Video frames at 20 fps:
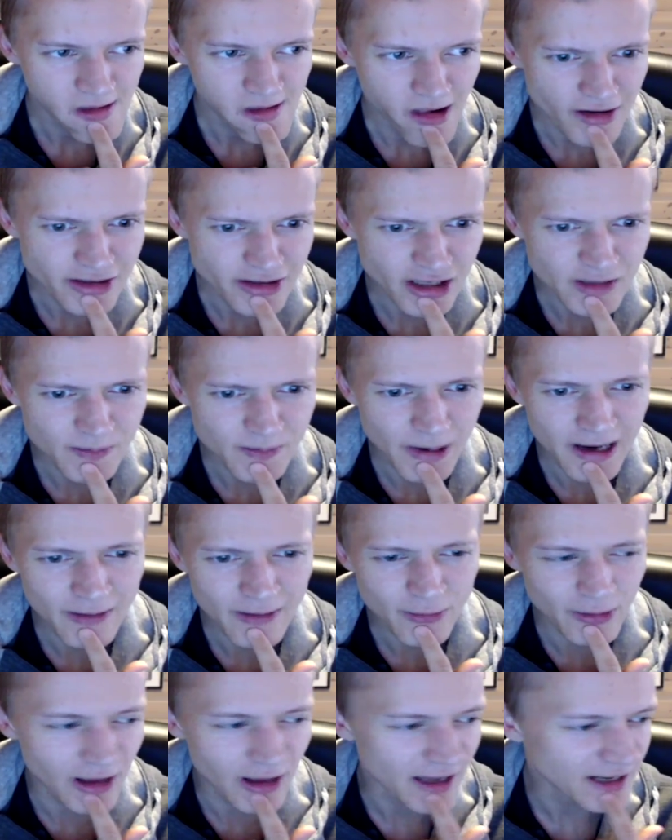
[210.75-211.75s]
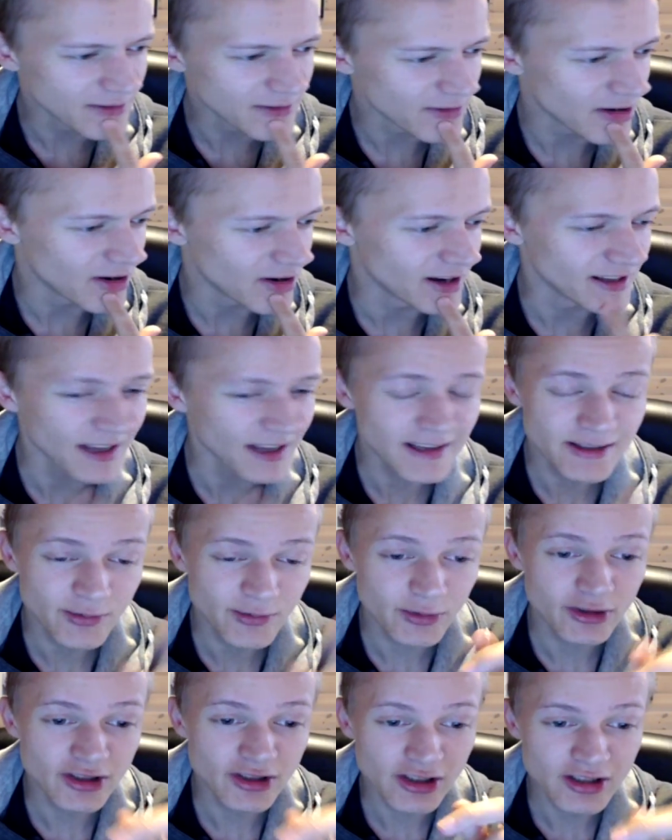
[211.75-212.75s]
It's just painful anywhere, and that's
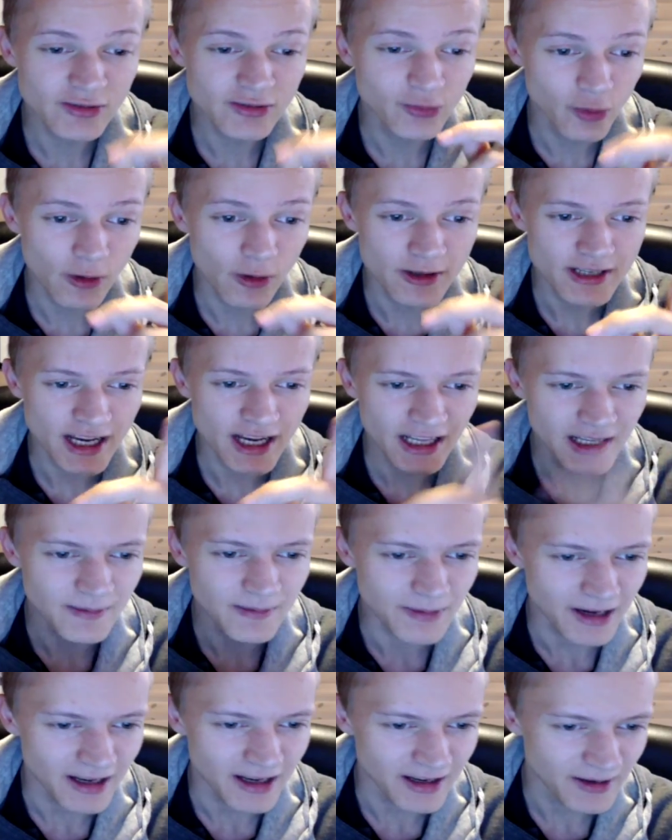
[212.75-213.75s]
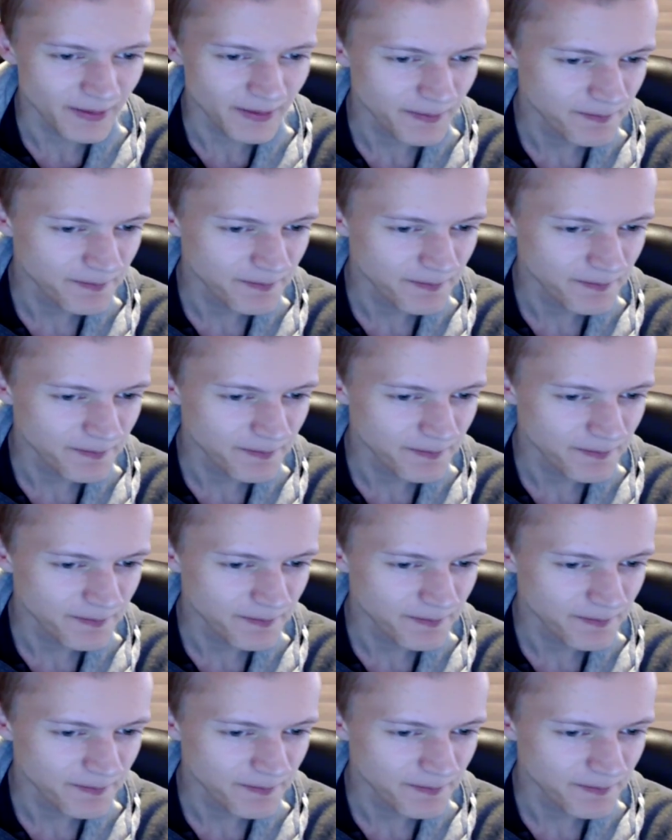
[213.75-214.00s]
for just one jelly bean.